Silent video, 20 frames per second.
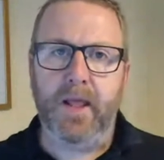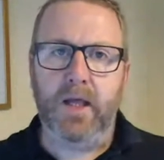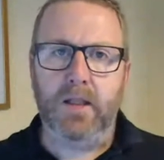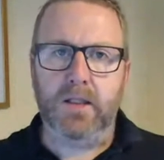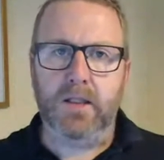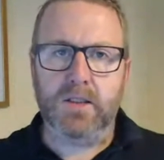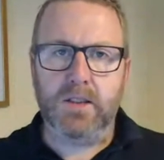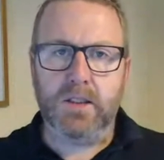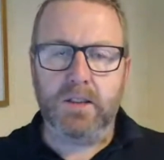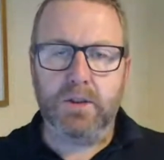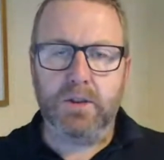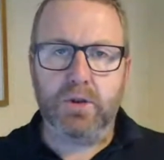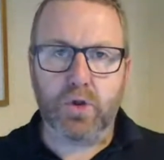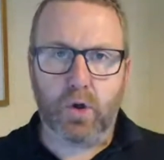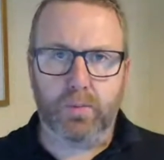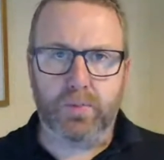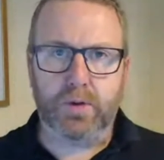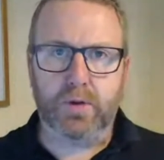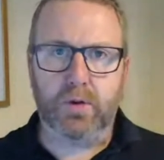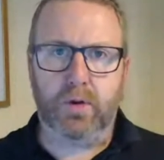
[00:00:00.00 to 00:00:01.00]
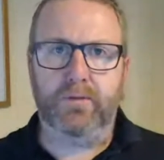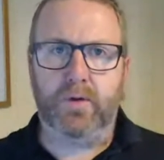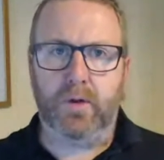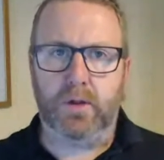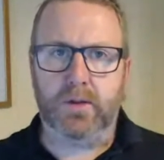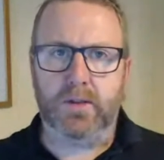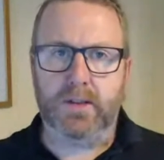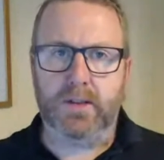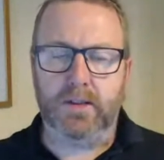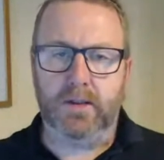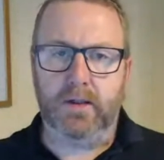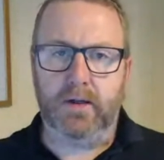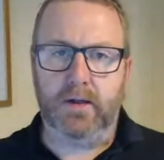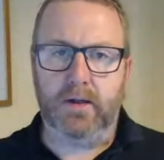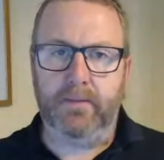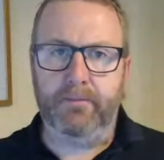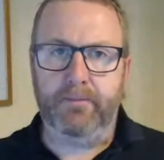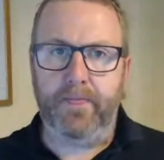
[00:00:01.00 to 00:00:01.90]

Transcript: this is topside volatility.